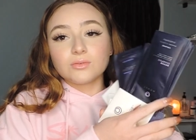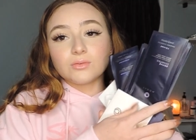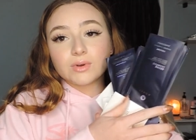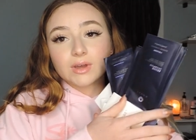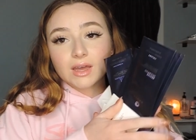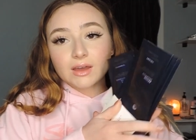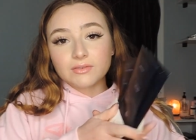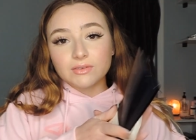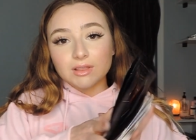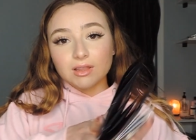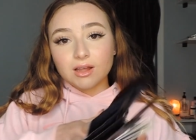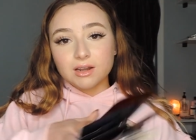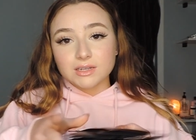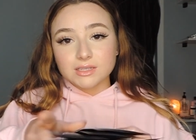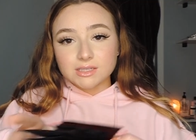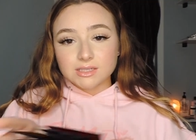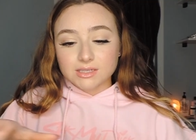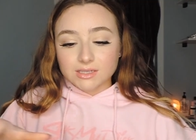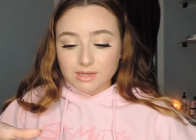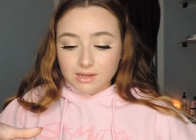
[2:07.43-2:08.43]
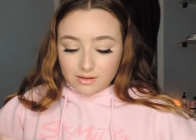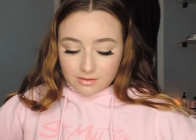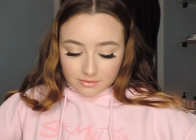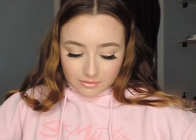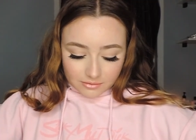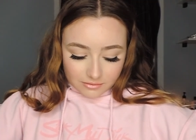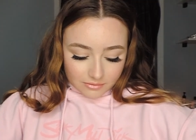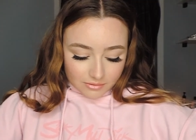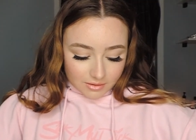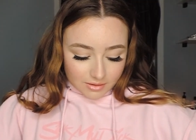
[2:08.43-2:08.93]
We have a lot of stuff.
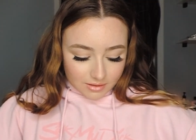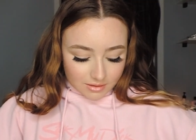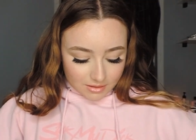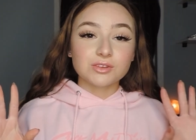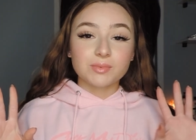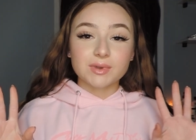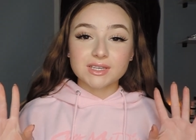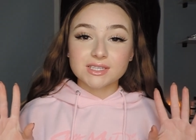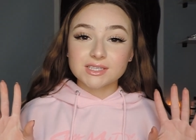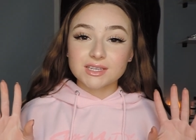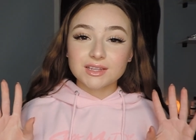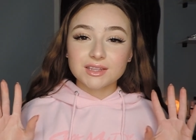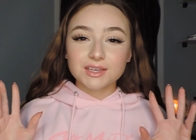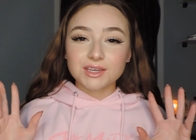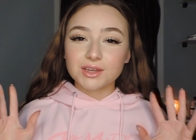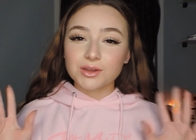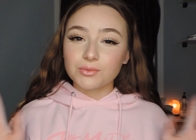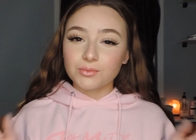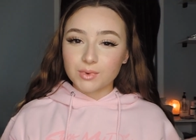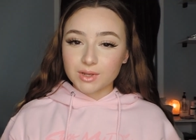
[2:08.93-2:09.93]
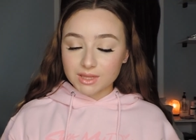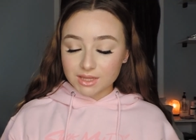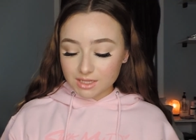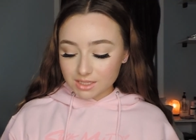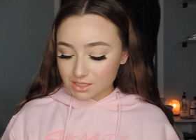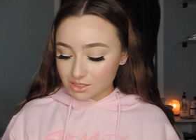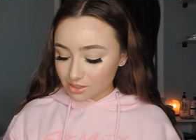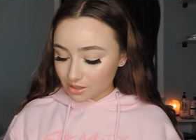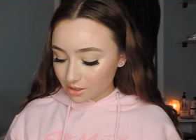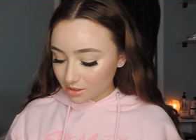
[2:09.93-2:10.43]
So basically with
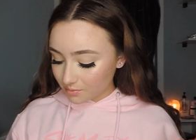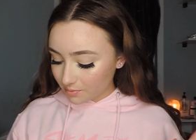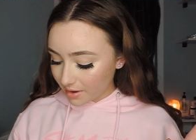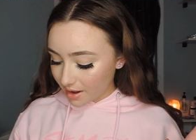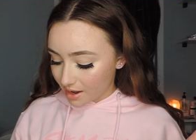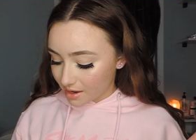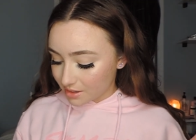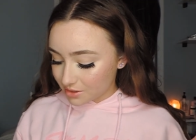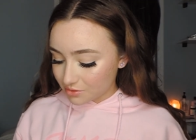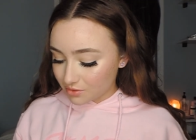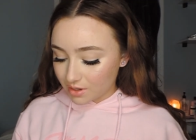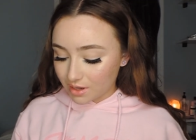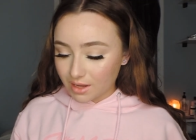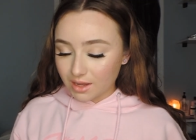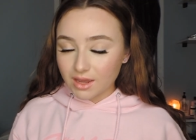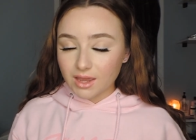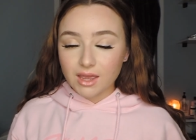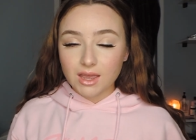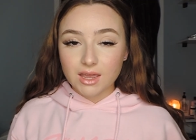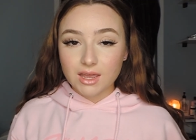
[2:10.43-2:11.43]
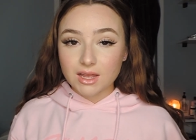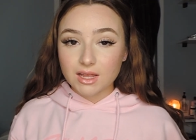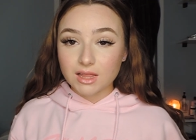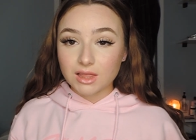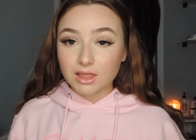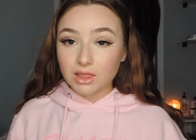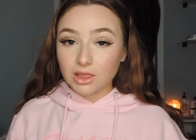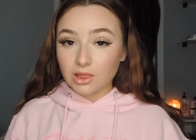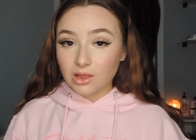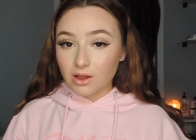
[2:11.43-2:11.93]
this starter pack you get a
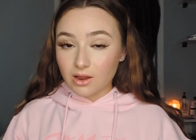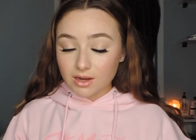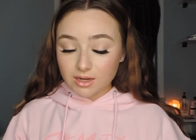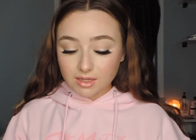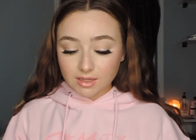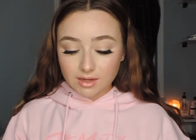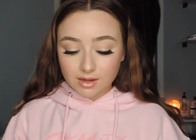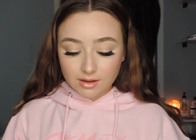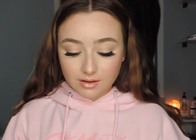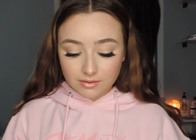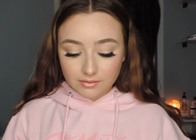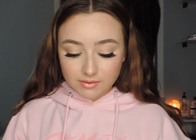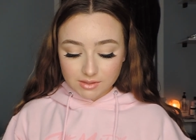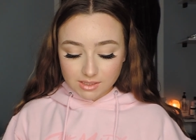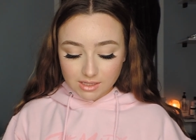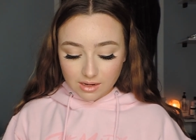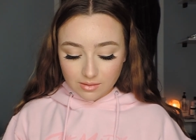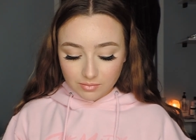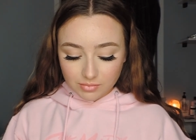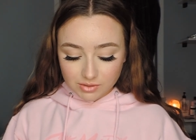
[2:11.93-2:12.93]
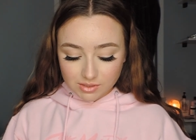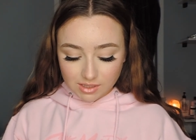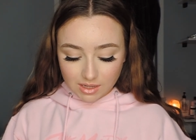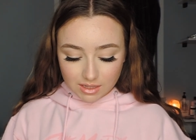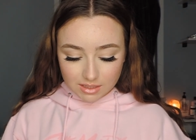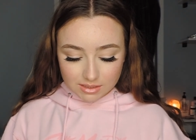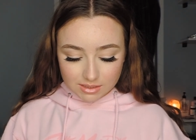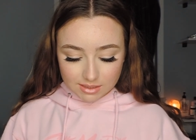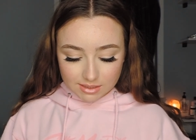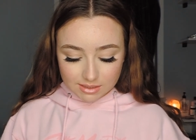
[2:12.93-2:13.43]
lot of sample
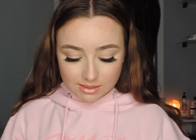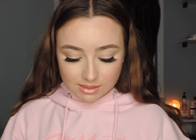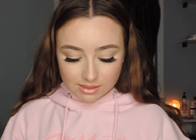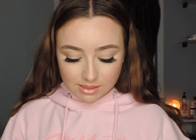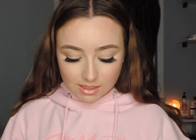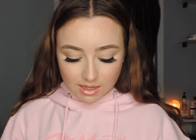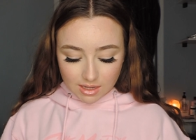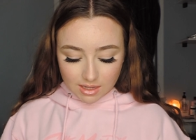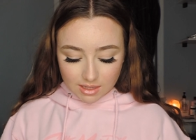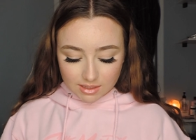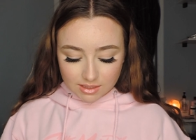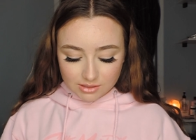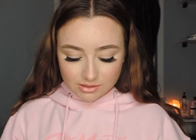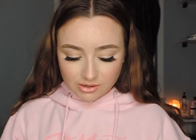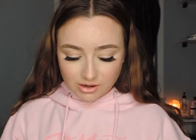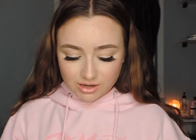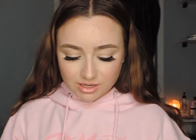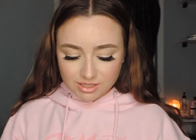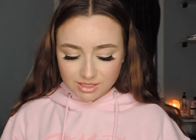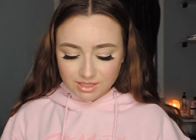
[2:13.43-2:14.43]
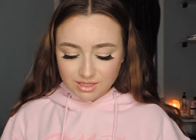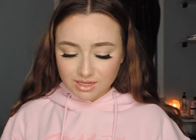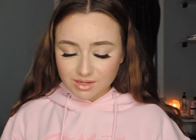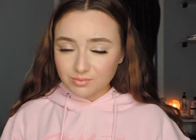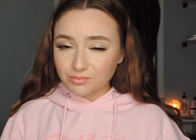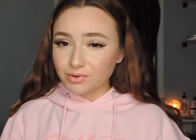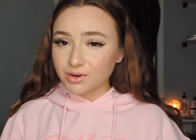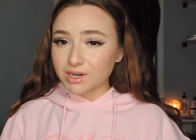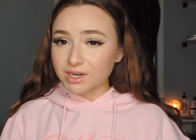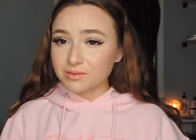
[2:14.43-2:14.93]
sizes. These are actually
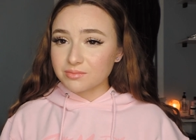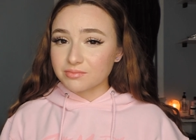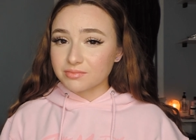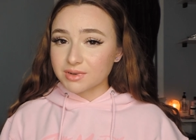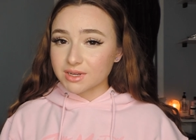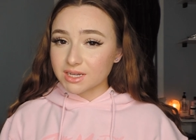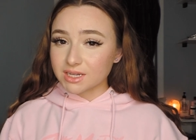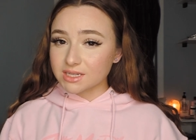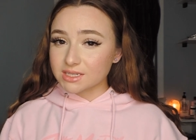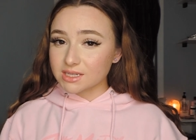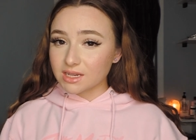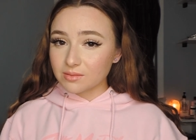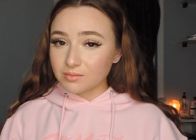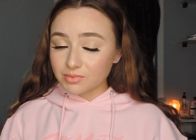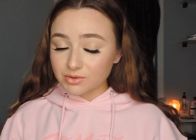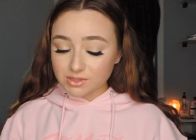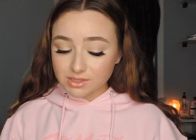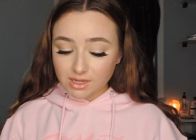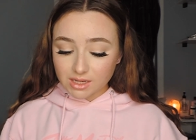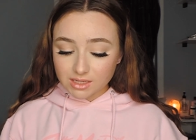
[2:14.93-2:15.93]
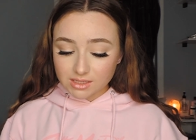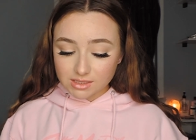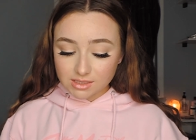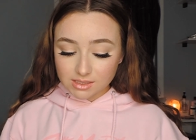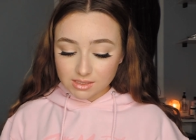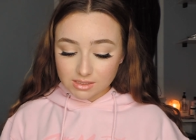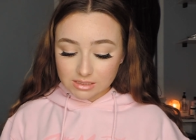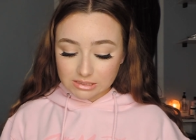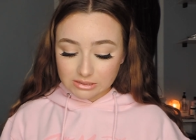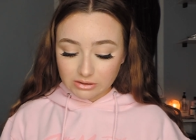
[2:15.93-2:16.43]
pretty big sample
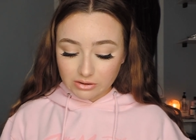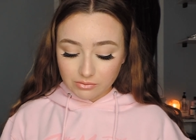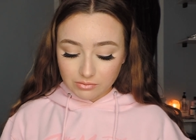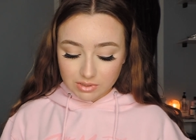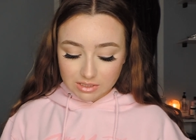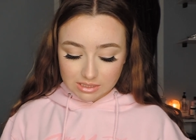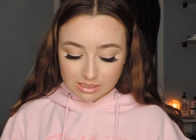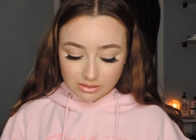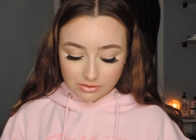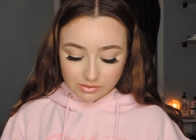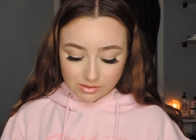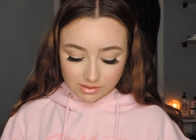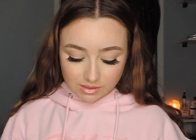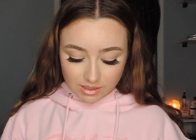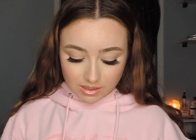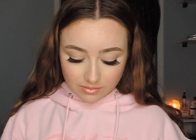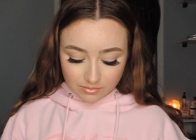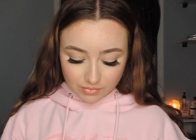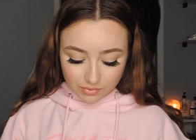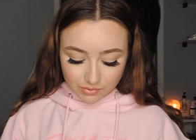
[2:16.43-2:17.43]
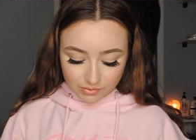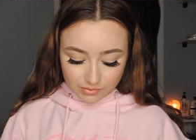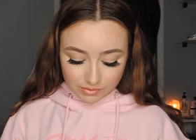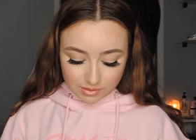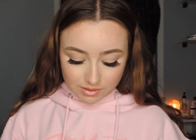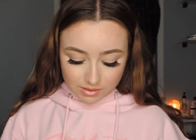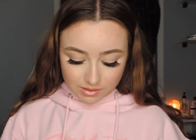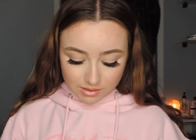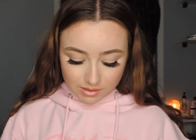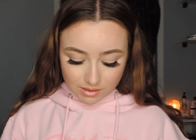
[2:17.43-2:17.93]
sizes, so I wouldn't say they're
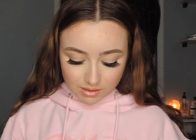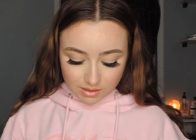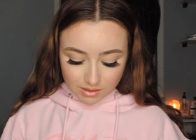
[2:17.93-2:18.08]
samples.